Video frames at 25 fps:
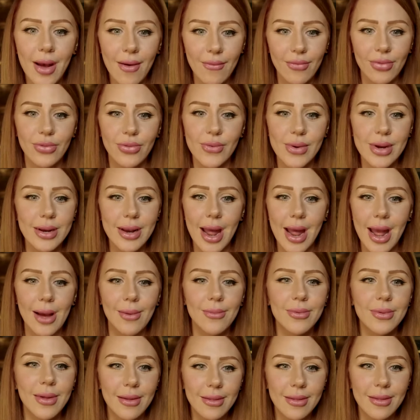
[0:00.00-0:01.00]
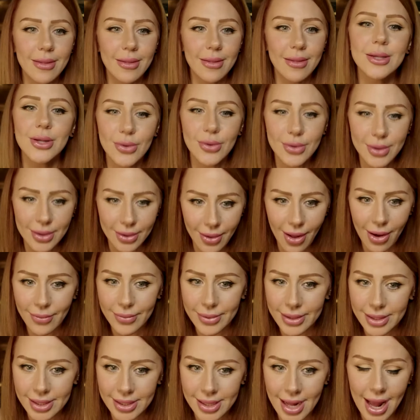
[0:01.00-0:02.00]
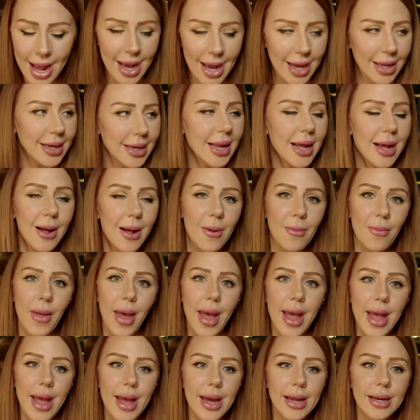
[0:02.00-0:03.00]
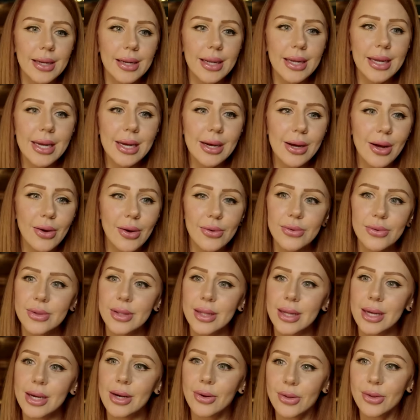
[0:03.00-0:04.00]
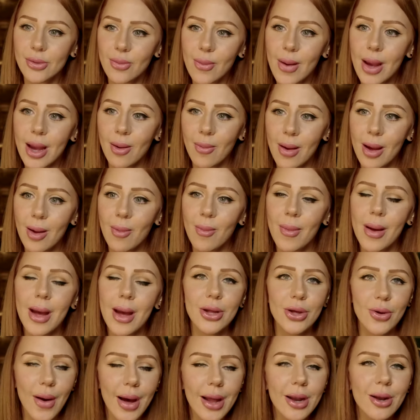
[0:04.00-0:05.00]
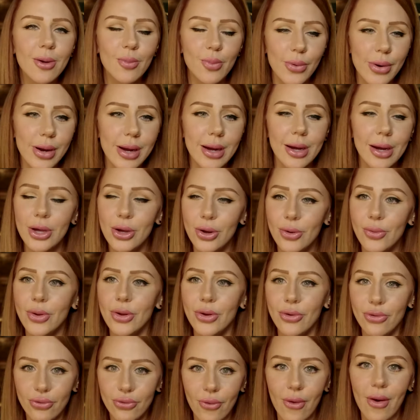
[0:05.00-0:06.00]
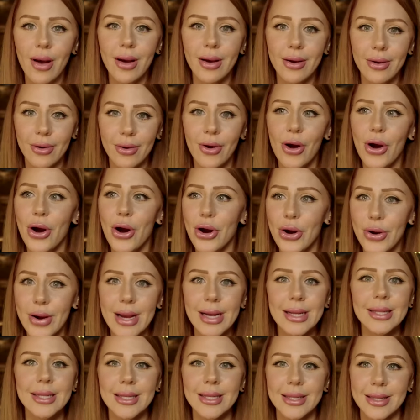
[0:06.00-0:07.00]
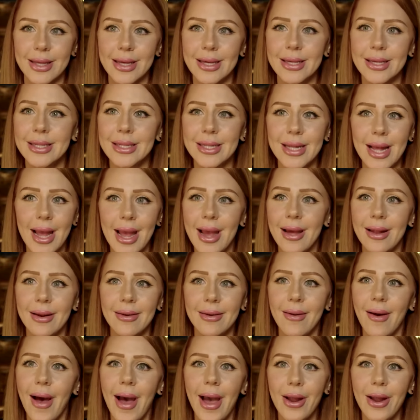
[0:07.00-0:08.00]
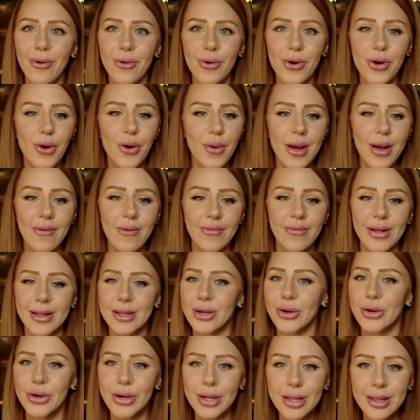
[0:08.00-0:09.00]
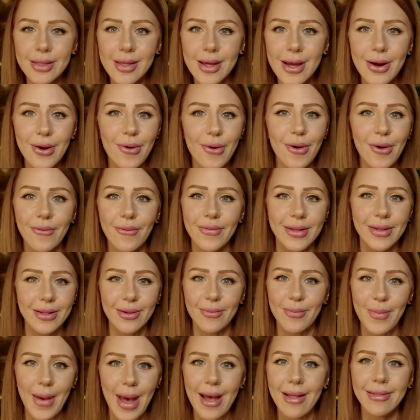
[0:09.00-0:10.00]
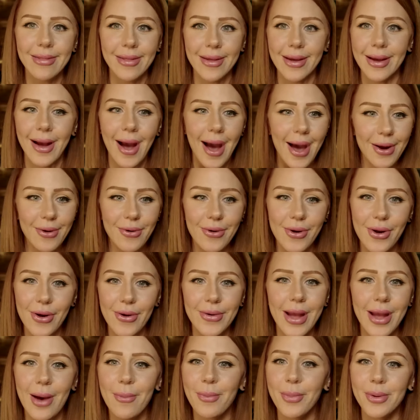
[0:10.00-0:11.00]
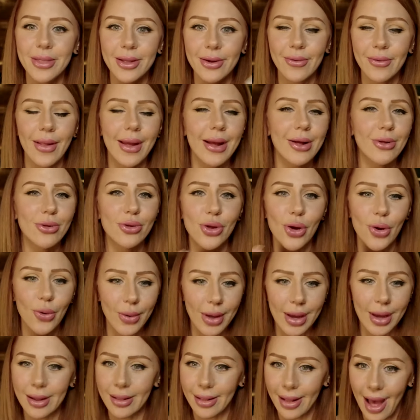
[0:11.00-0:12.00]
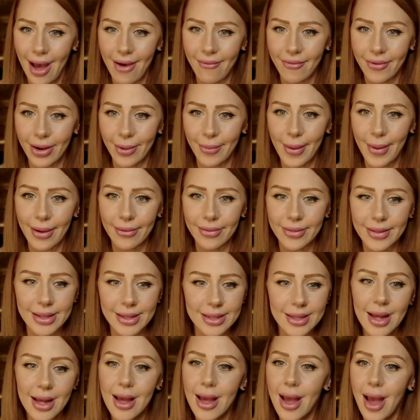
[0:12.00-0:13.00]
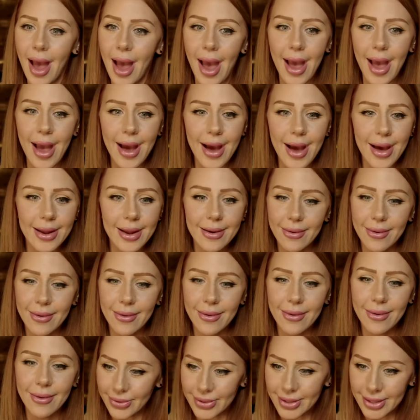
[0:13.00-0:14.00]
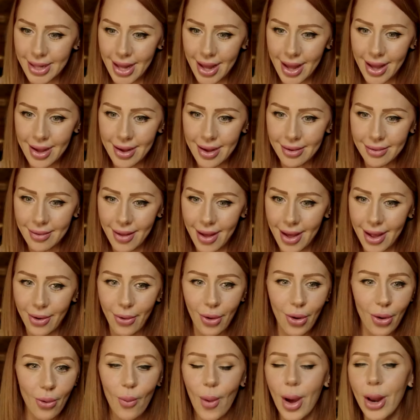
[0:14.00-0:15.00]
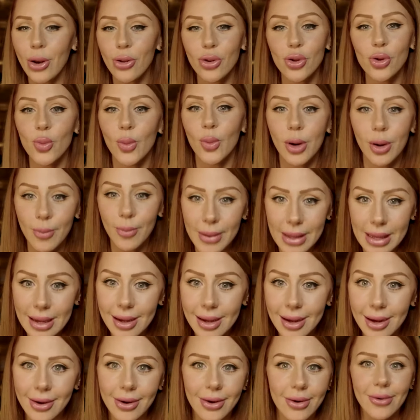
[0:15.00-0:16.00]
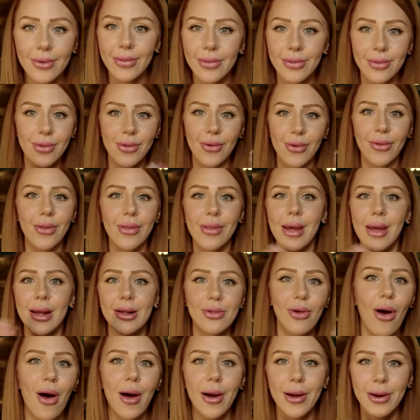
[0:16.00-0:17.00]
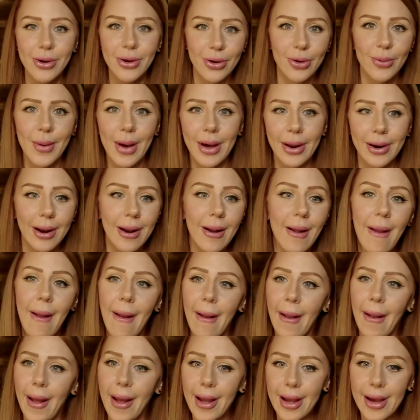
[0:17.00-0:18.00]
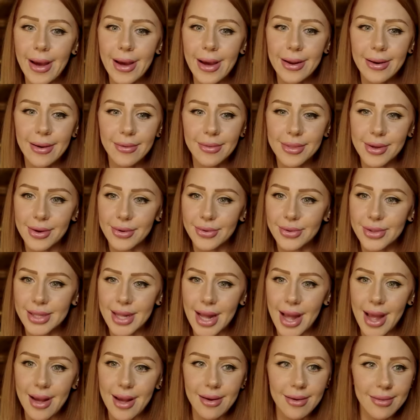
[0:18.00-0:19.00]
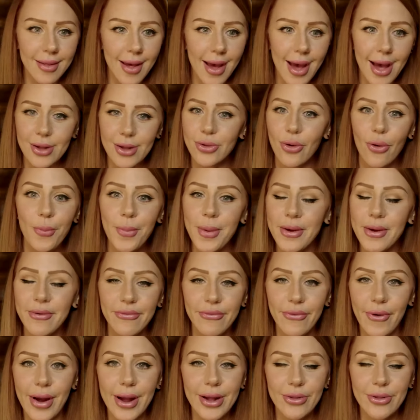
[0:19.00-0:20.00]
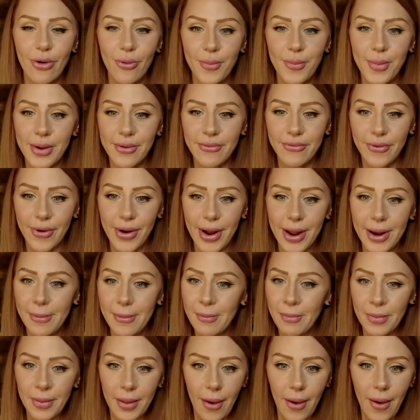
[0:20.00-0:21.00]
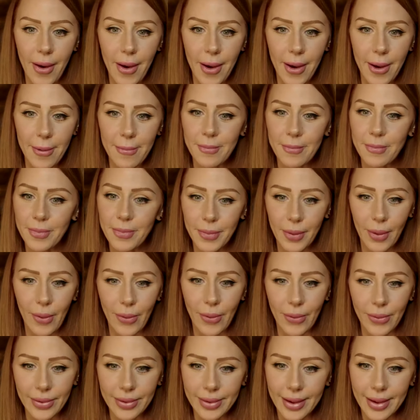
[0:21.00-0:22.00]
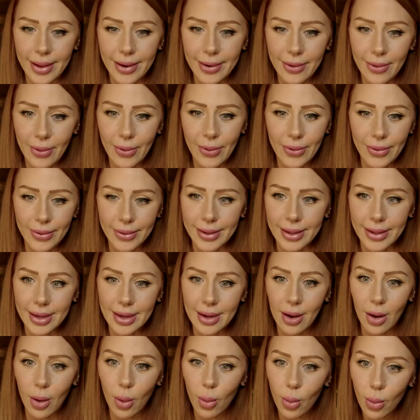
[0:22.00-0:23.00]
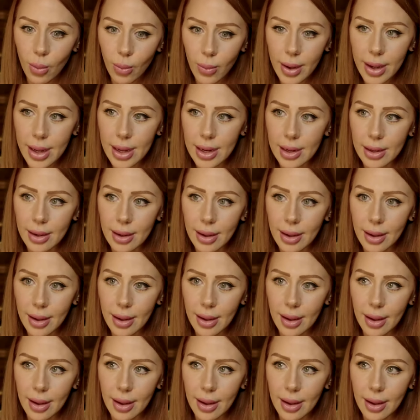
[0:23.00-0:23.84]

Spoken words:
we have three names. I think this goes along with Stan. And he goes, man, you drug her into this. And I don't know if that's a good thing or if that's a bad thing. I don't know yet. But they're like joking and laughing about this. And they're saying that, oh, why don't you want to be here? So like talking to you about it. And they're saying that, don't be afraid. Hold on. Wait.